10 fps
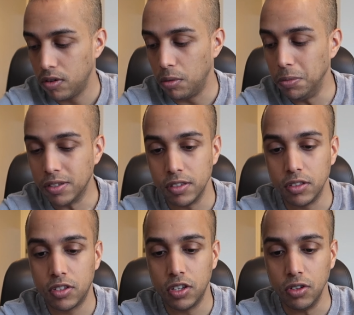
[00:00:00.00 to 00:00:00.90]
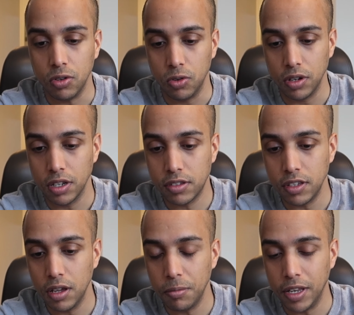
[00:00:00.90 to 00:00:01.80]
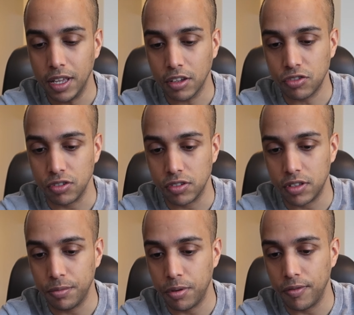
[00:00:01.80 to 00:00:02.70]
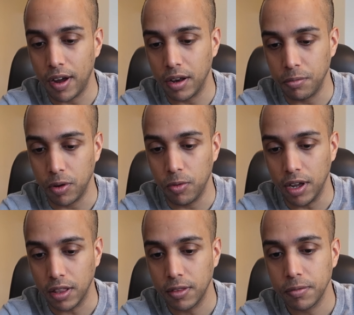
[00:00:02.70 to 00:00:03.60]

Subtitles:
I'm missing two, and let's see how many extras they provided me with.